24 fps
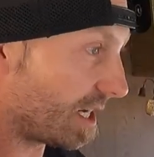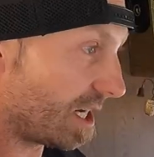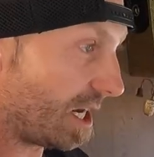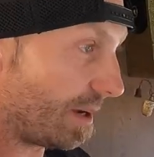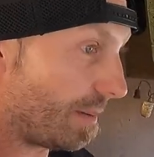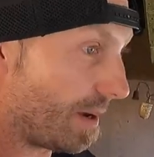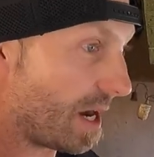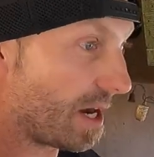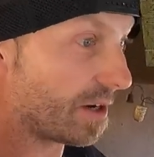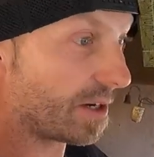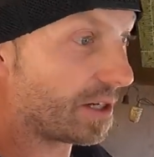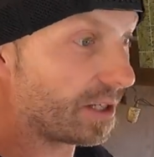and
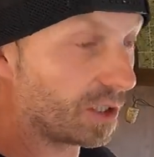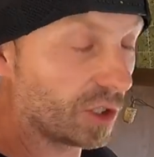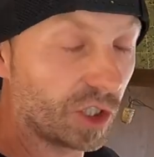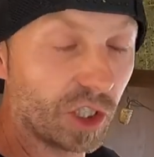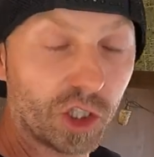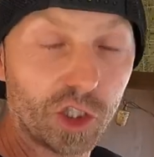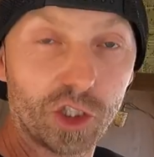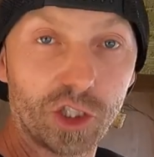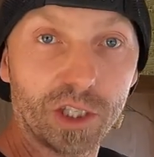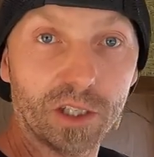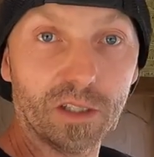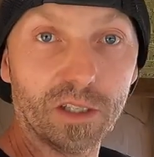I'm out here
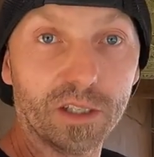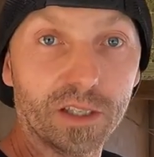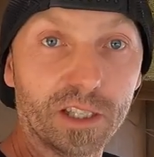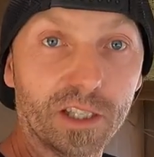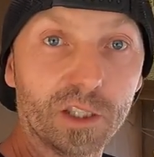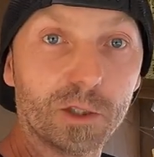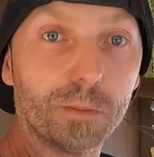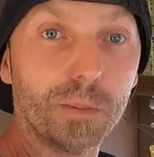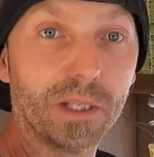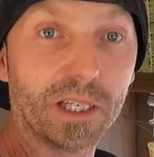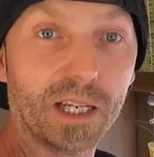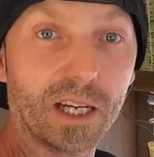just shilling
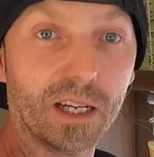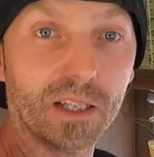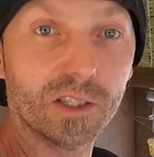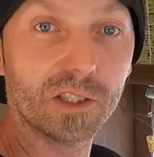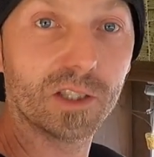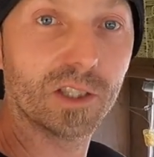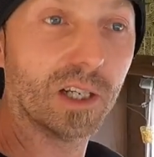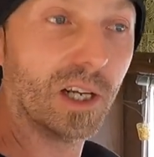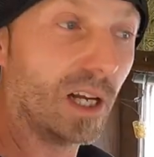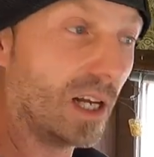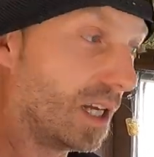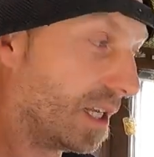this
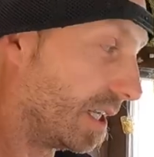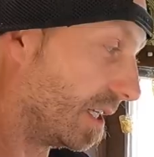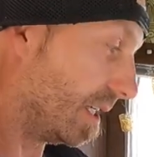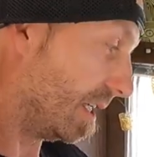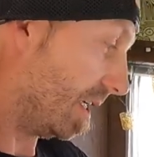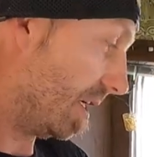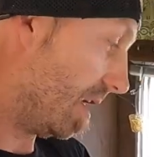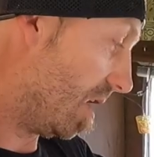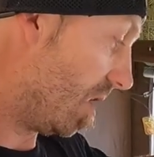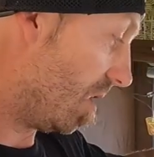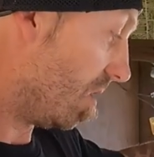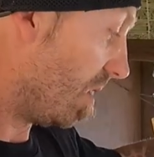because,
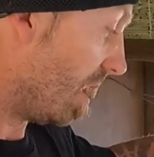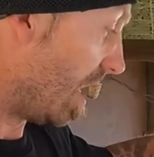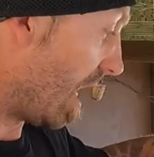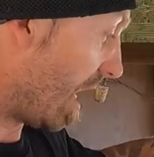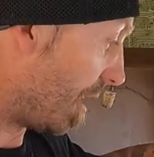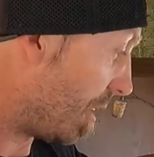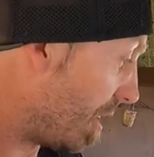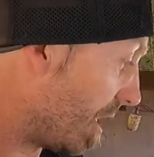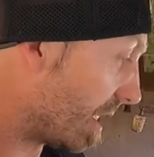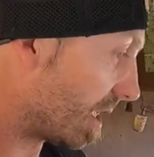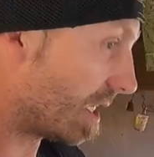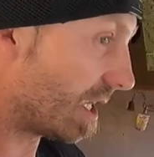you know,
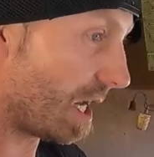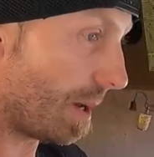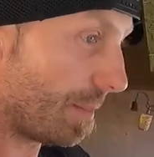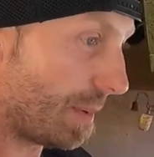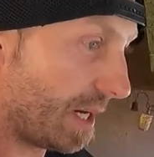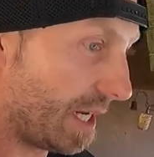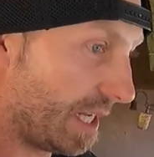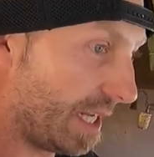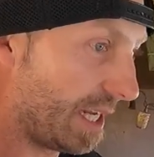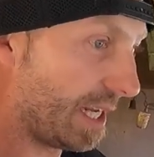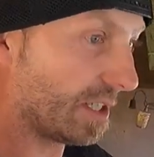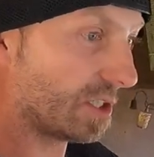I think that I'm
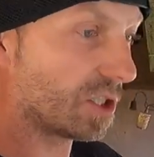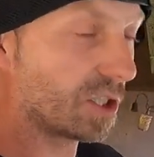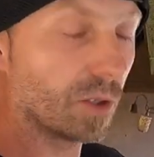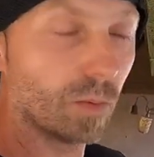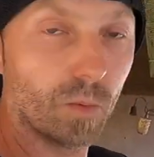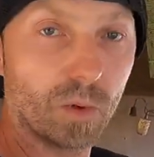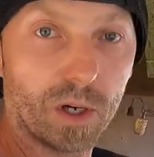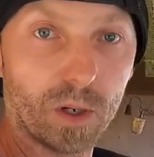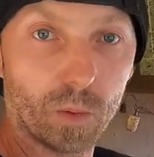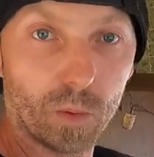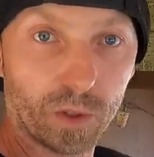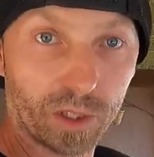going to get
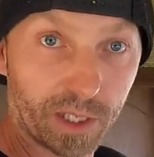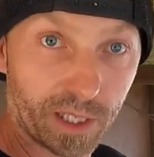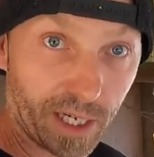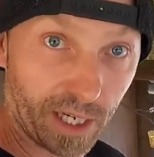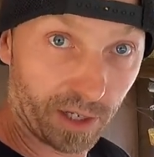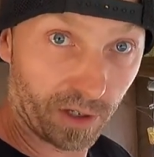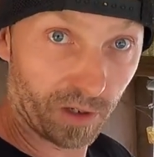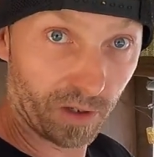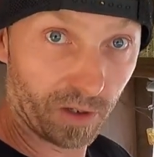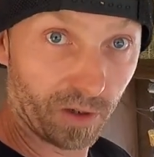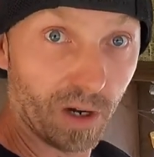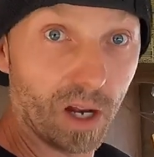somewhere with
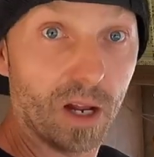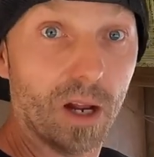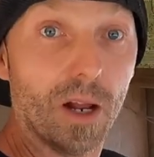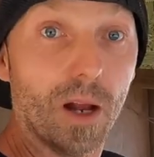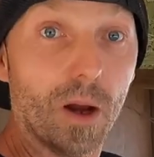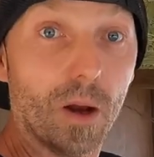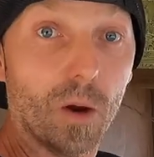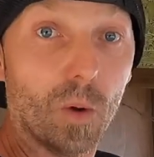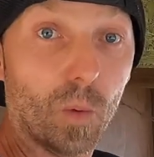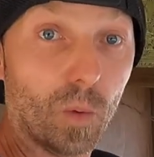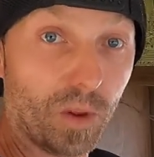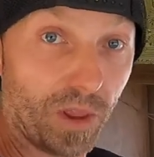Kicker.
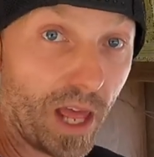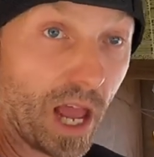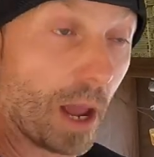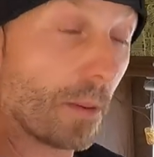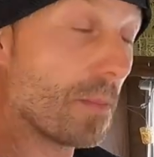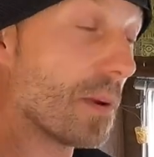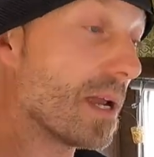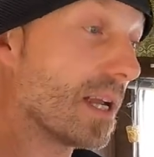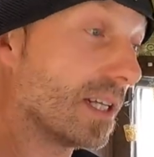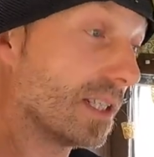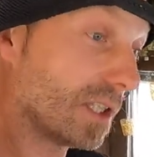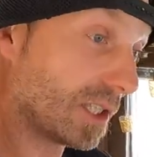With that
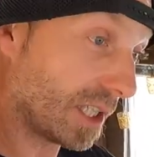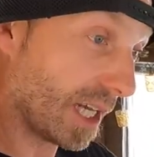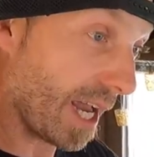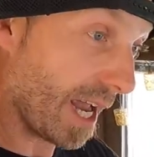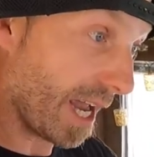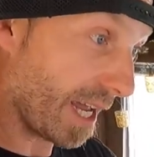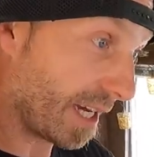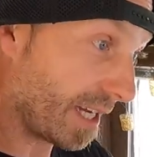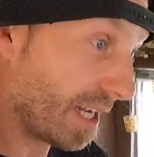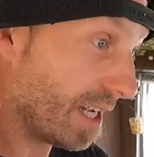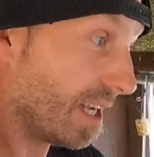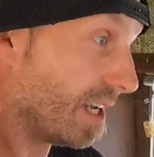being
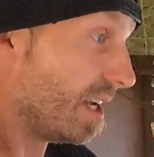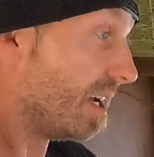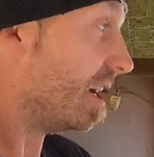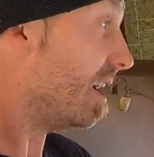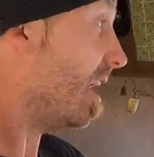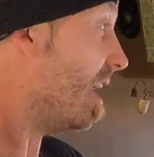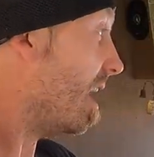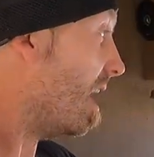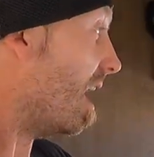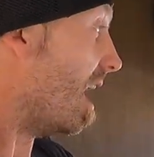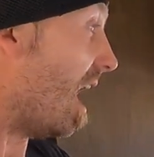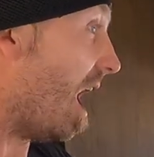said,
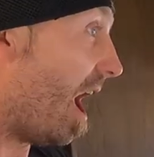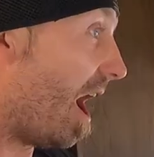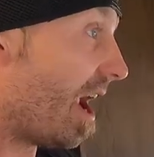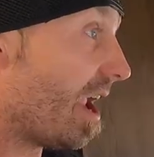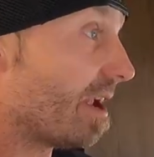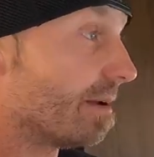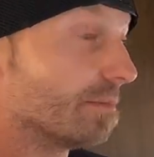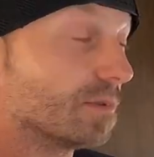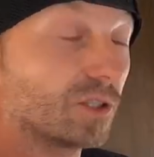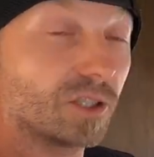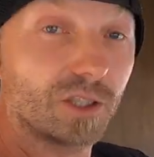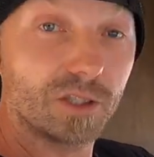I
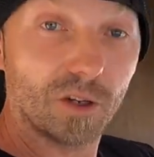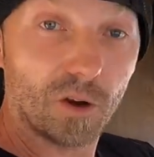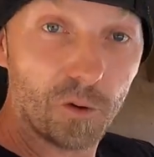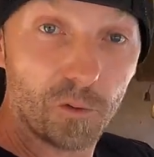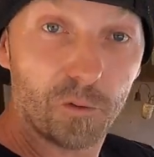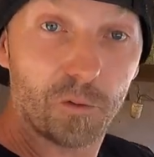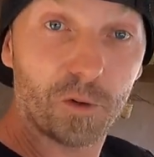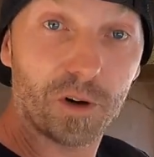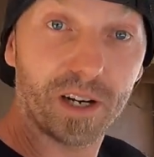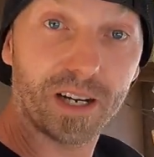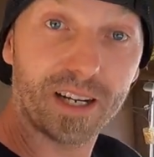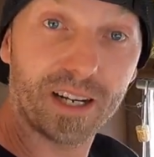am so
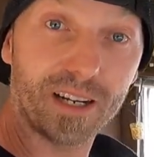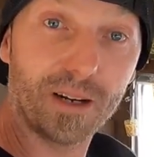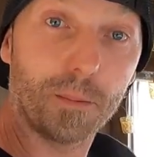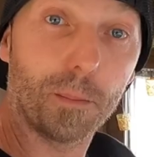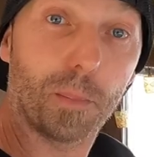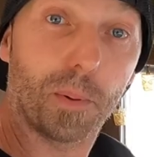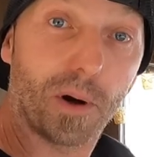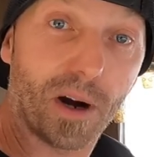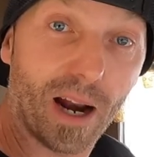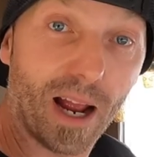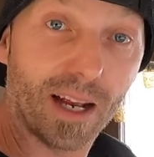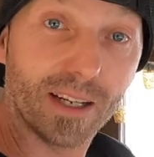freaking
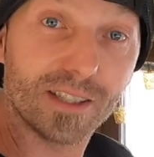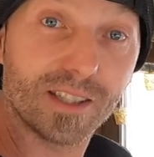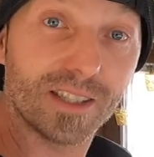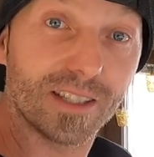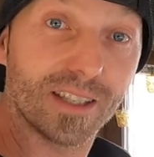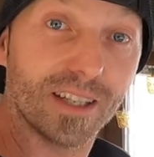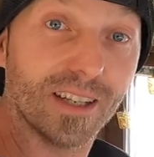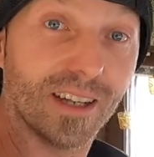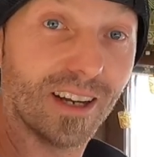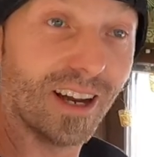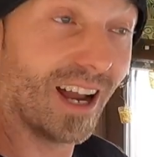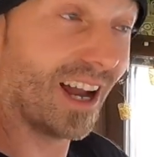
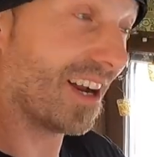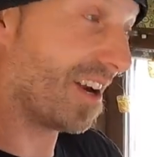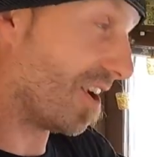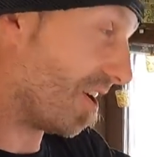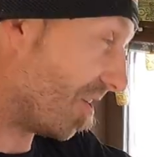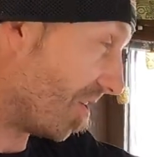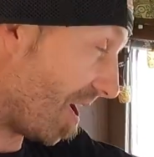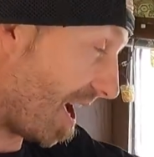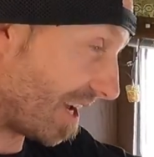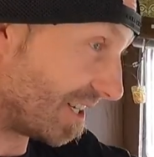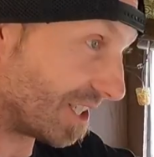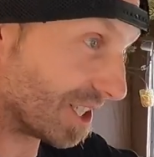impressed. I
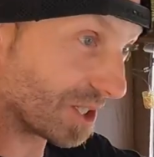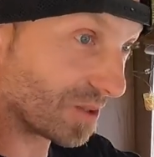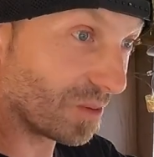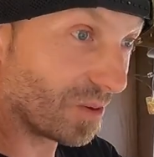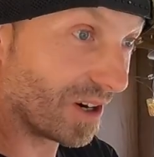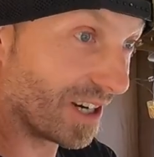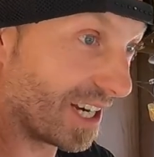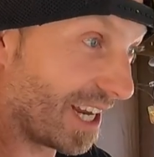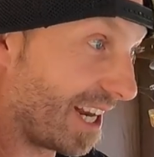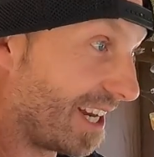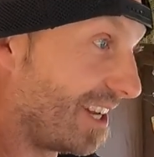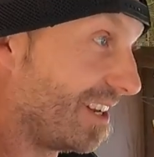know, I just
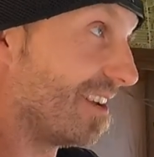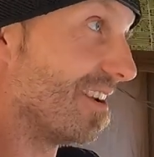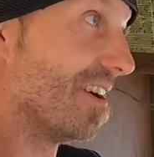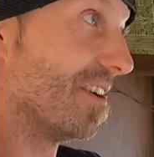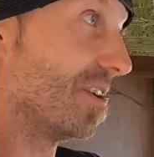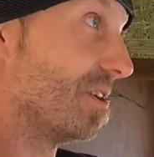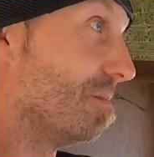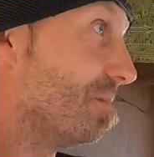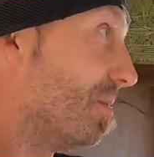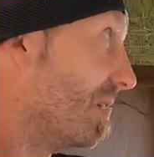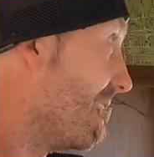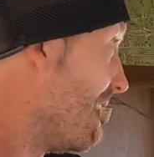180'd
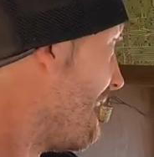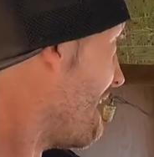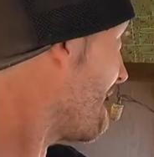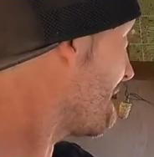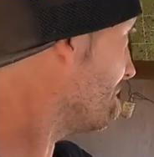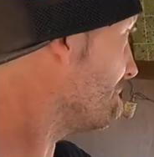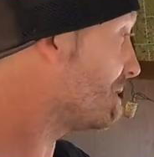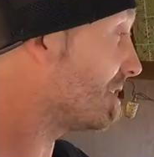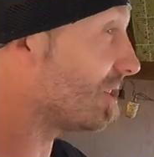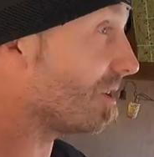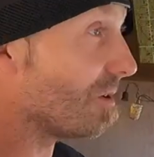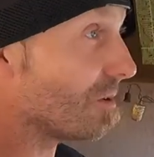on you, but I
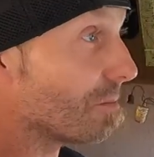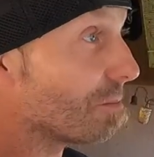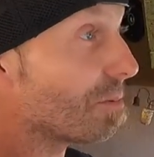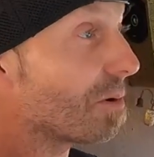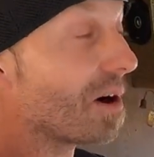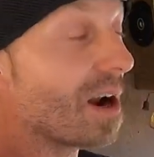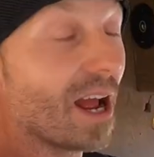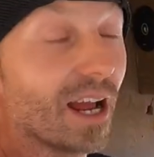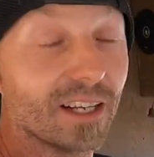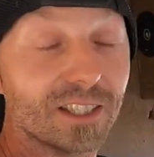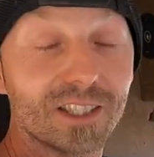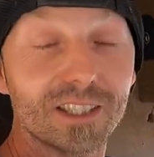am so
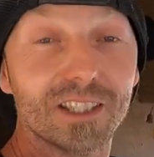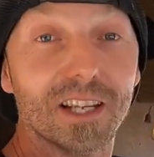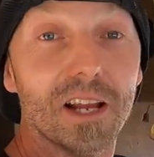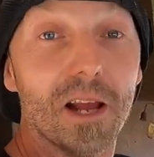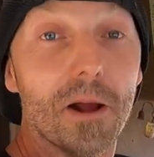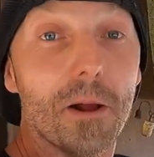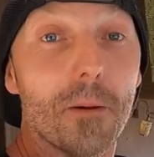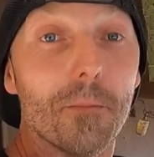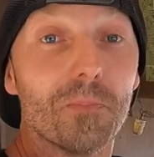impressed